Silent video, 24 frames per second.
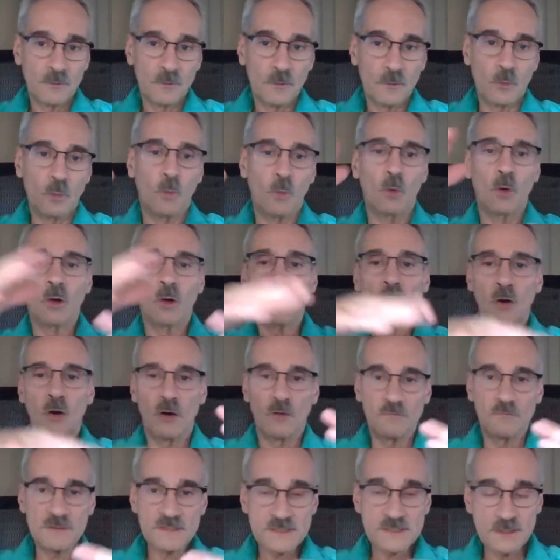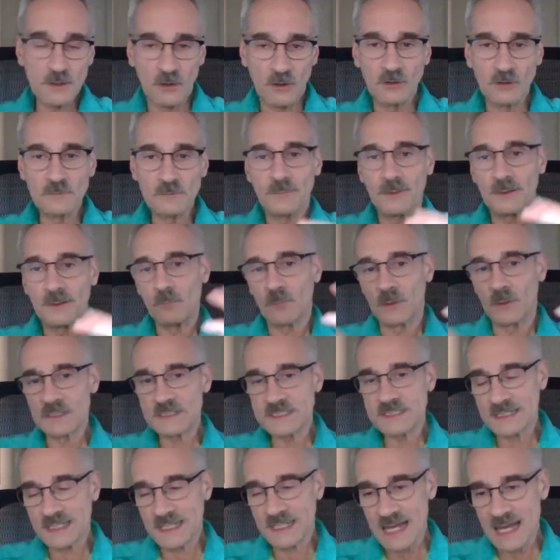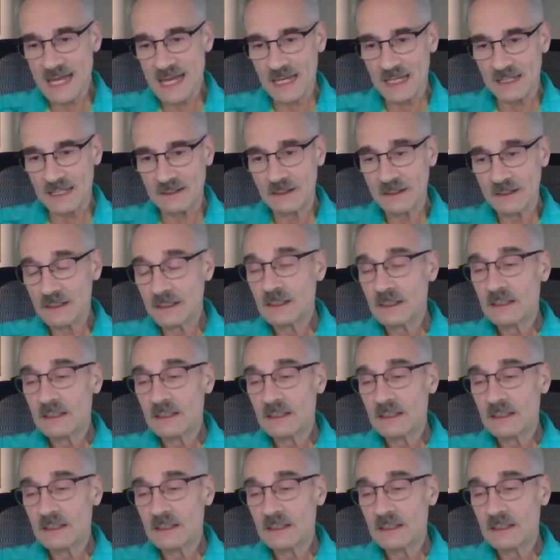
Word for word: or oversold. But once again,